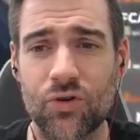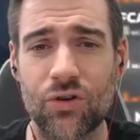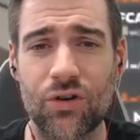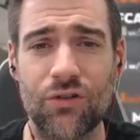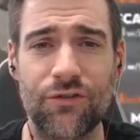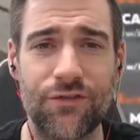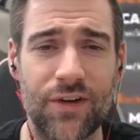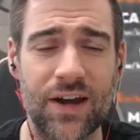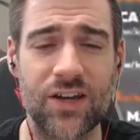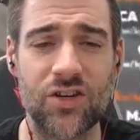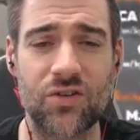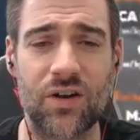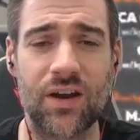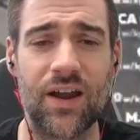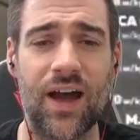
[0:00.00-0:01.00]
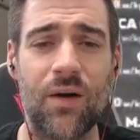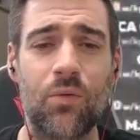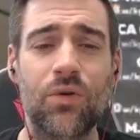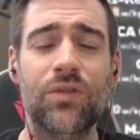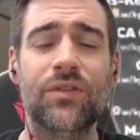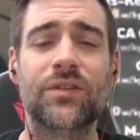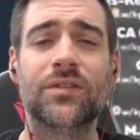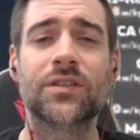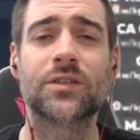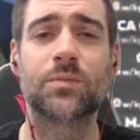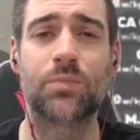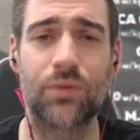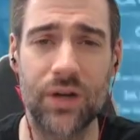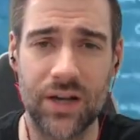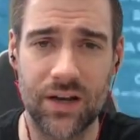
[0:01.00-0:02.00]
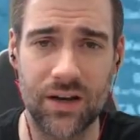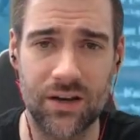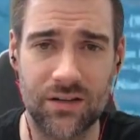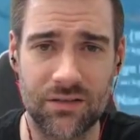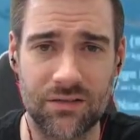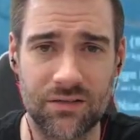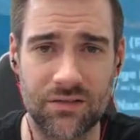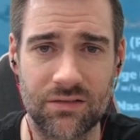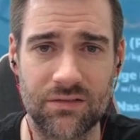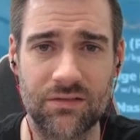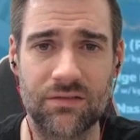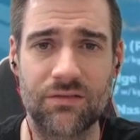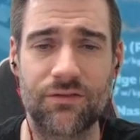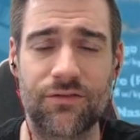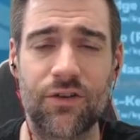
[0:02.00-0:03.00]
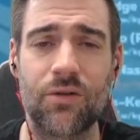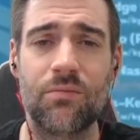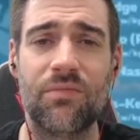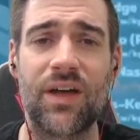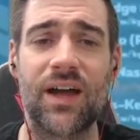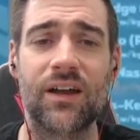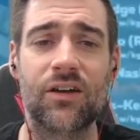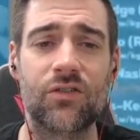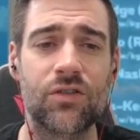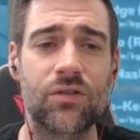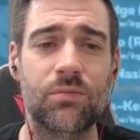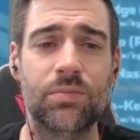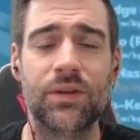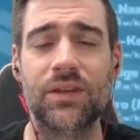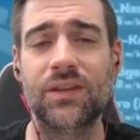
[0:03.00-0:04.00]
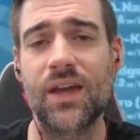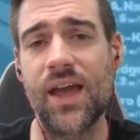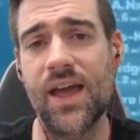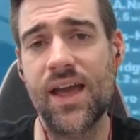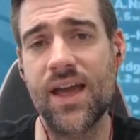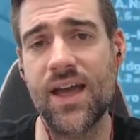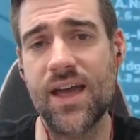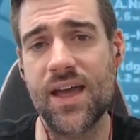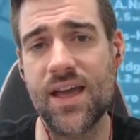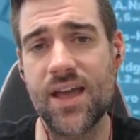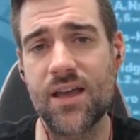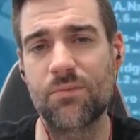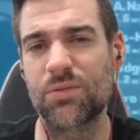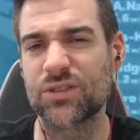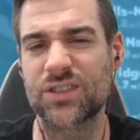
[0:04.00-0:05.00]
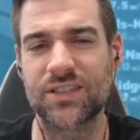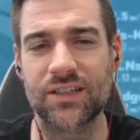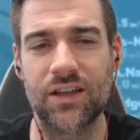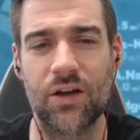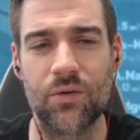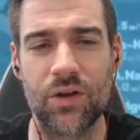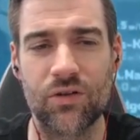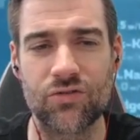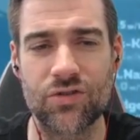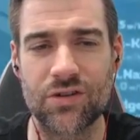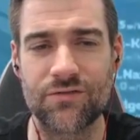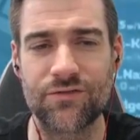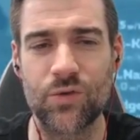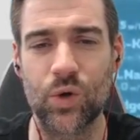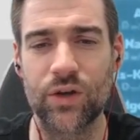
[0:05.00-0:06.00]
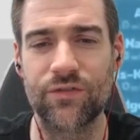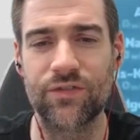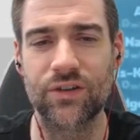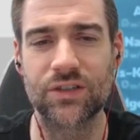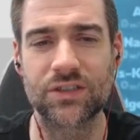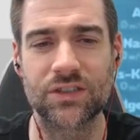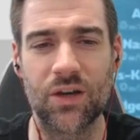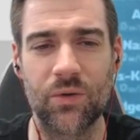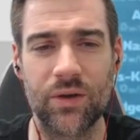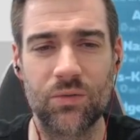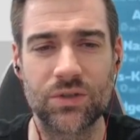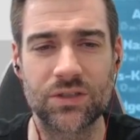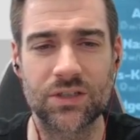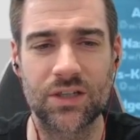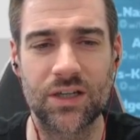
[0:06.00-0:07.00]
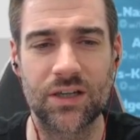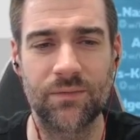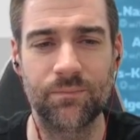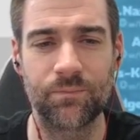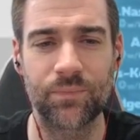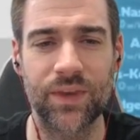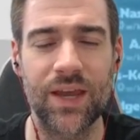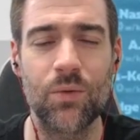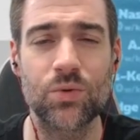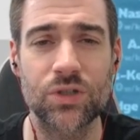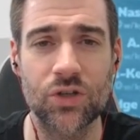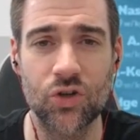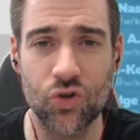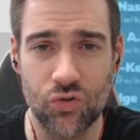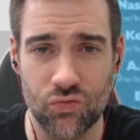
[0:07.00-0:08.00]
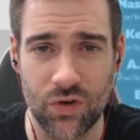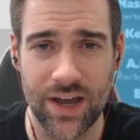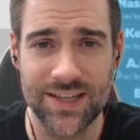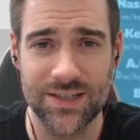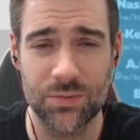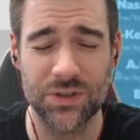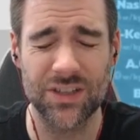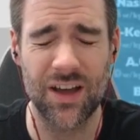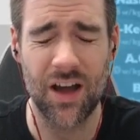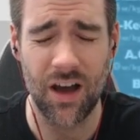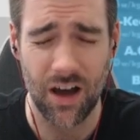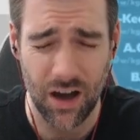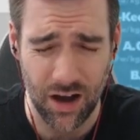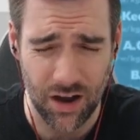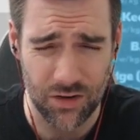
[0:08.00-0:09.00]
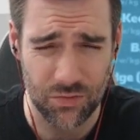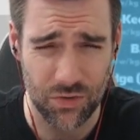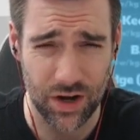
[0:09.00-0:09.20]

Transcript: your uncle, Fanny's your aunt. I won the sprint from that group. Yay! But still only 141st. So it was a good race. It was a hard